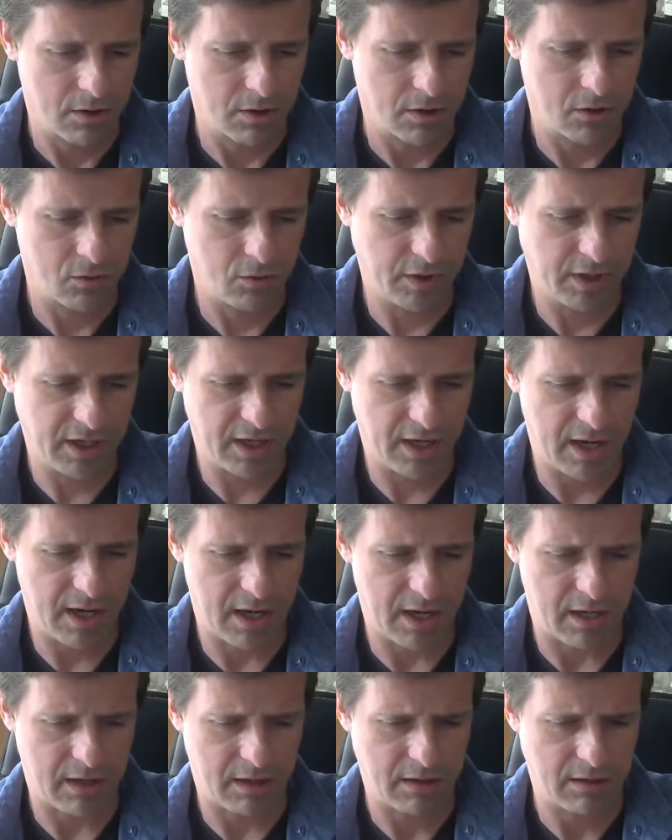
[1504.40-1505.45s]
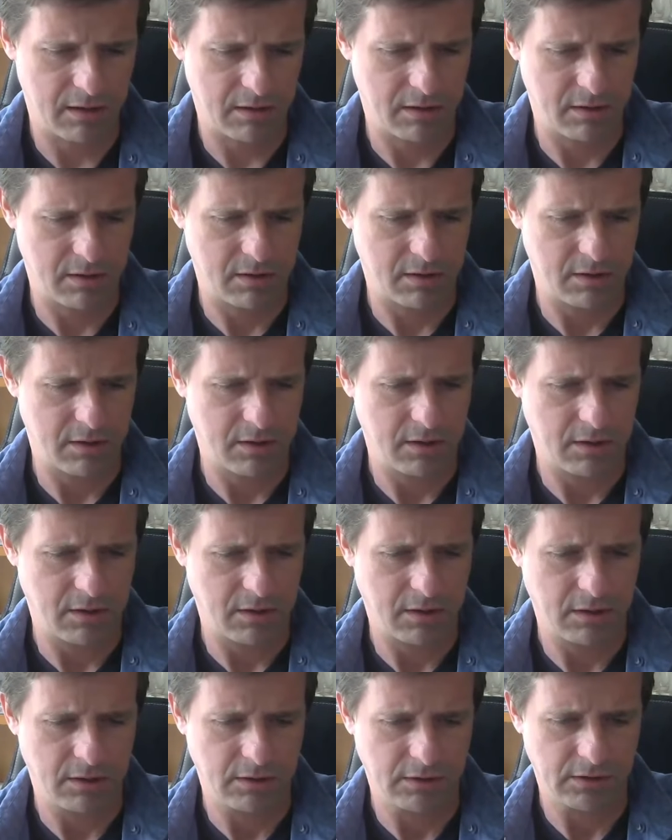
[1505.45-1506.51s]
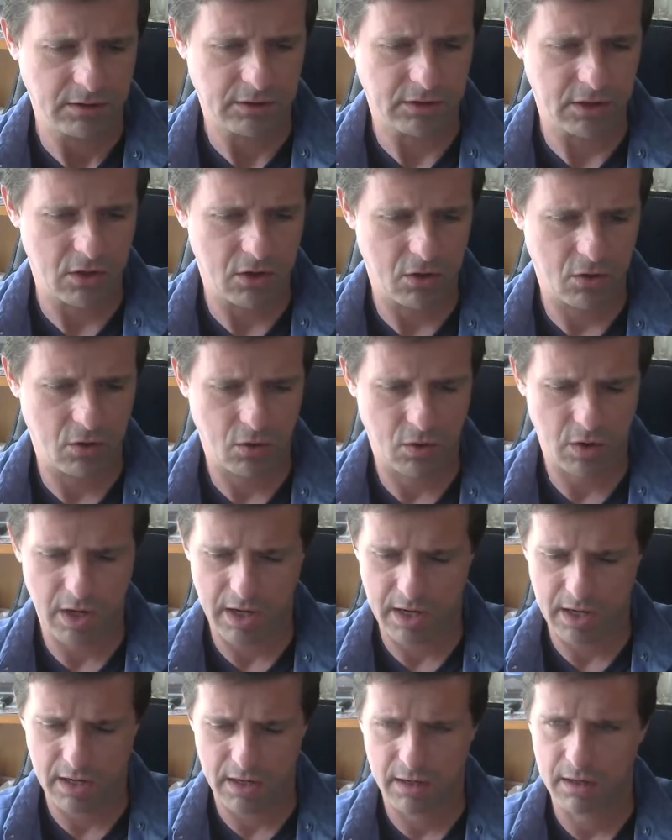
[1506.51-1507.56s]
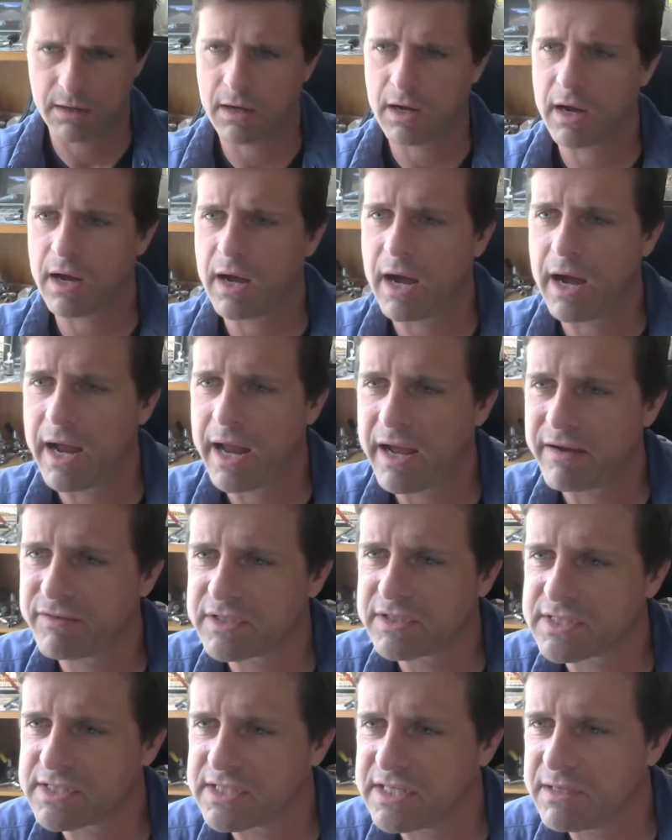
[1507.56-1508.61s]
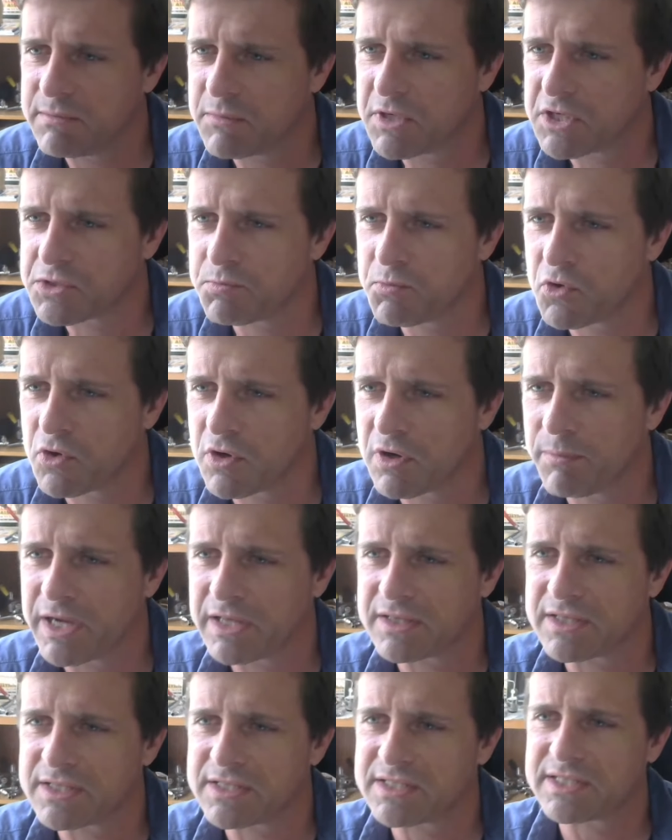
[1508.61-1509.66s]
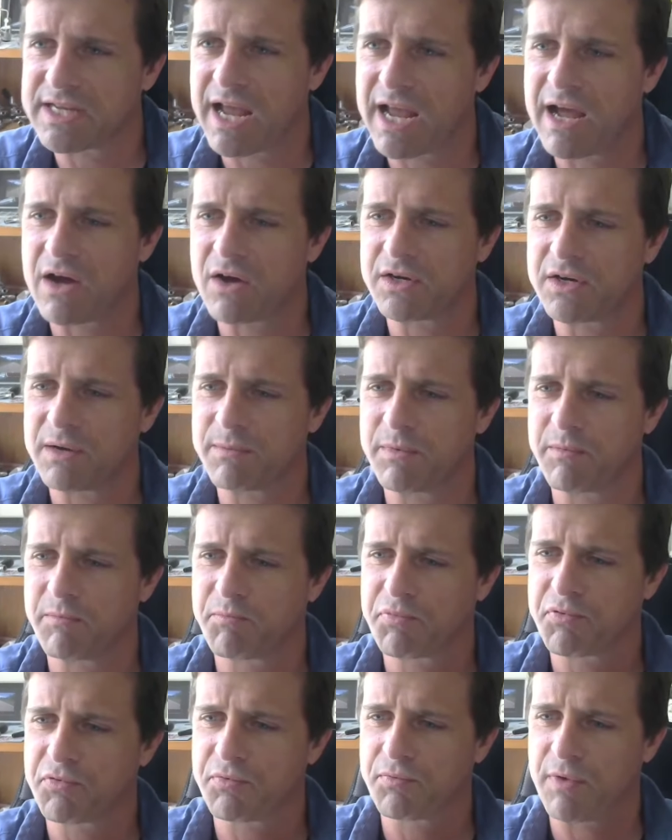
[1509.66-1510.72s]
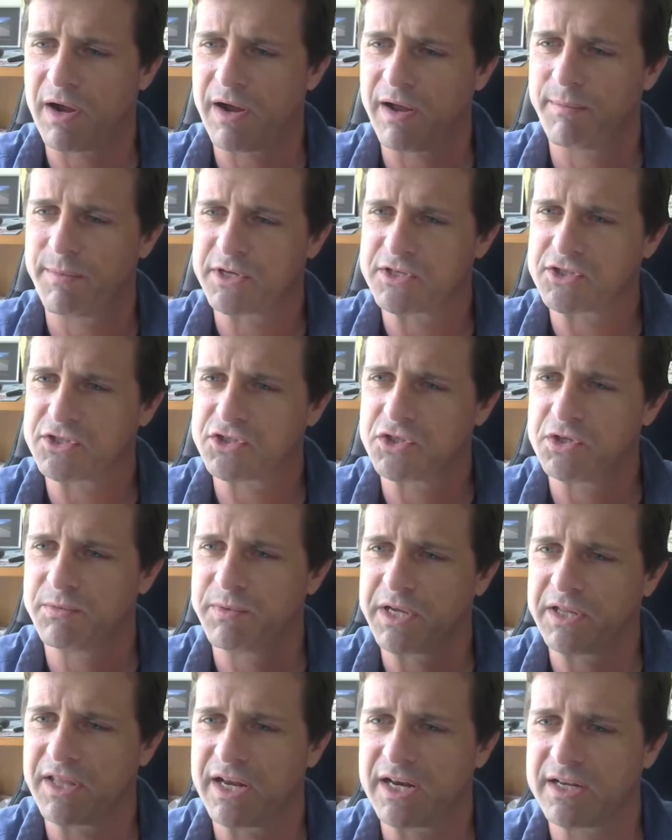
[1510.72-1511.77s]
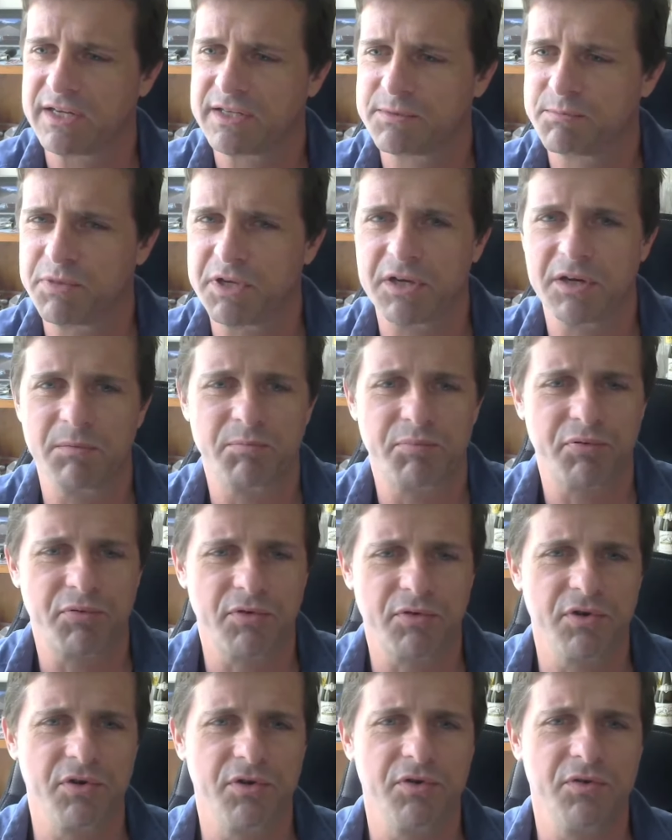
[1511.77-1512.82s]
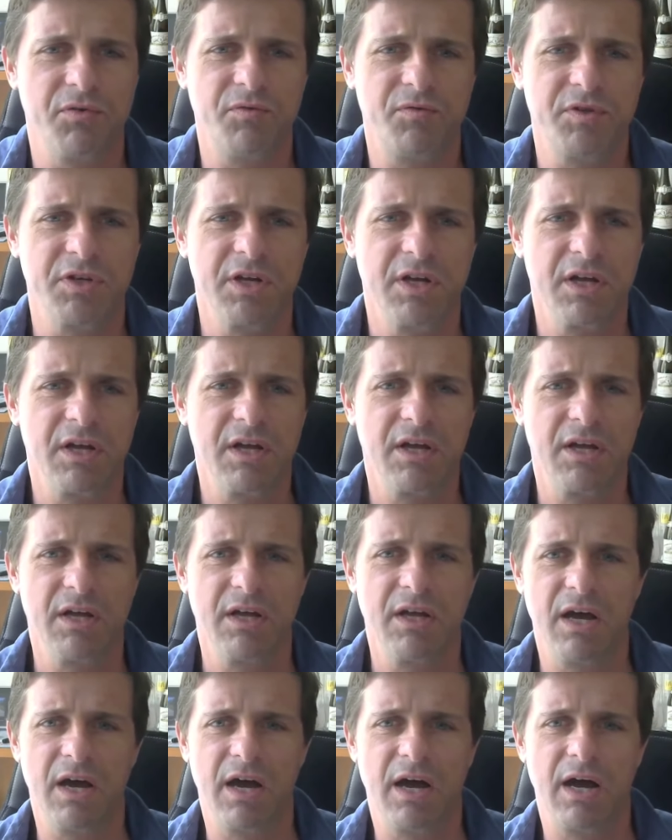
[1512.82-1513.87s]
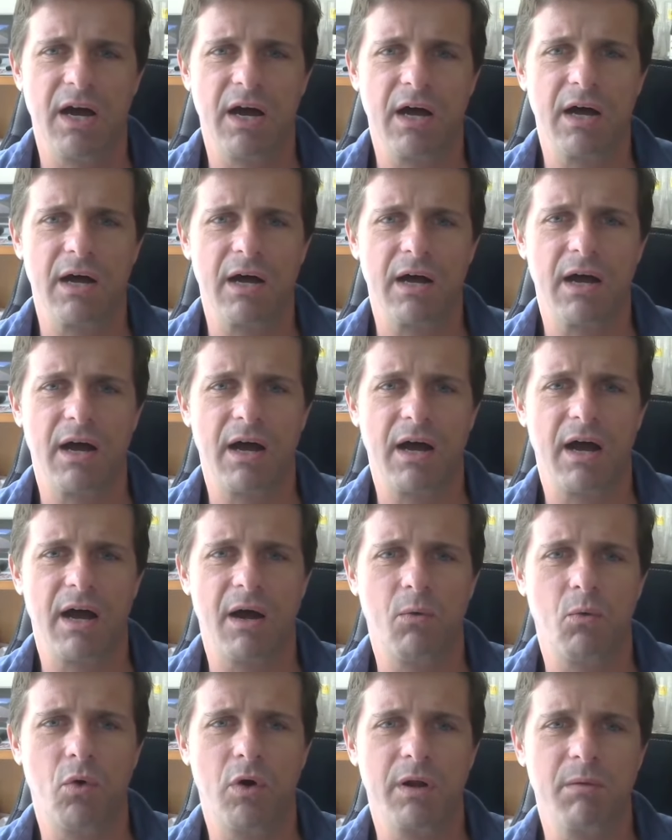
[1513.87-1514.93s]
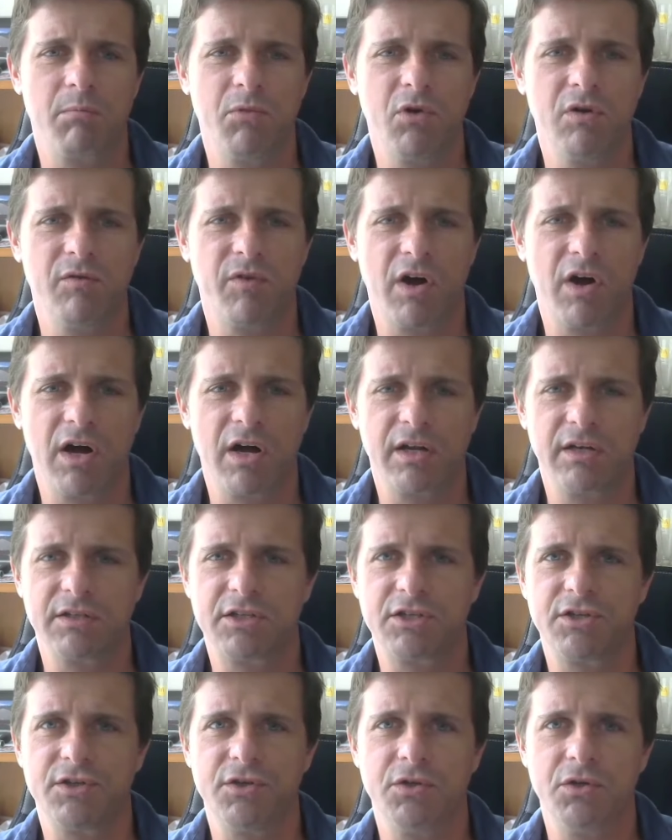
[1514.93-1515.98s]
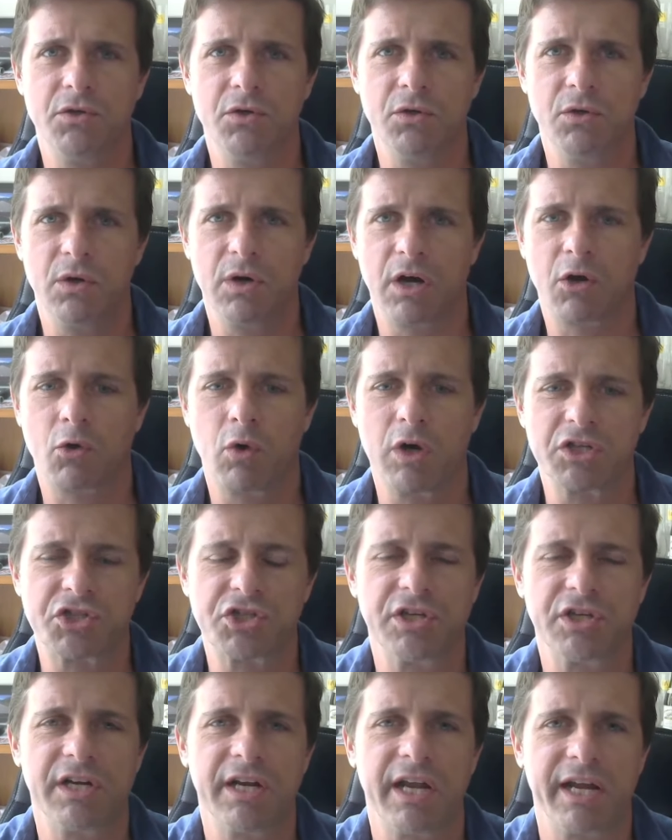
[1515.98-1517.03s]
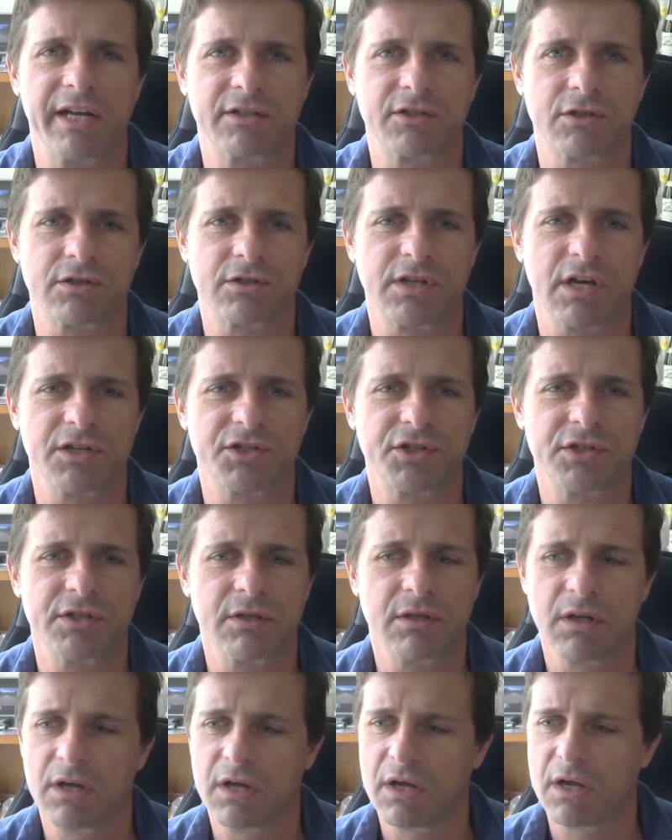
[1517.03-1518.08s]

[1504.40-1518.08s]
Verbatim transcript: Okay. So uh, I haven't seen much more about the sound. I'm I'm assuming that has been improved. Uh, I want to move on to a question and answer session.